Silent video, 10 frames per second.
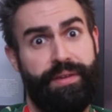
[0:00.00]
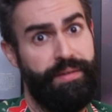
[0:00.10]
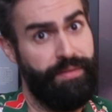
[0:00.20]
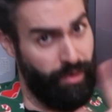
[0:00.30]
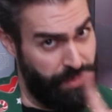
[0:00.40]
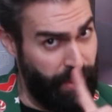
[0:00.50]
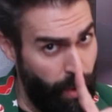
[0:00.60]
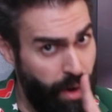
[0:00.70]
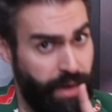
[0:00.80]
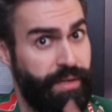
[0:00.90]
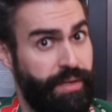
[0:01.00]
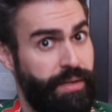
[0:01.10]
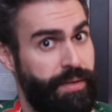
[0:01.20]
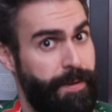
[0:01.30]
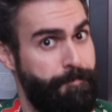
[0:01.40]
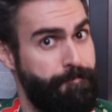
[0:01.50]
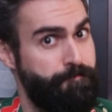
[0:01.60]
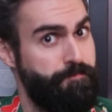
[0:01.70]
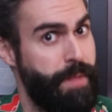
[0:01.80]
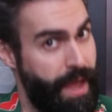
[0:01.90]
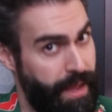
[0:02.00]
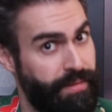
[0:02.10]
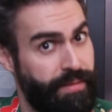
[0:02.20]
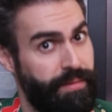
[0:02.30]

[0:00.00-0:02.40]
So be warned. And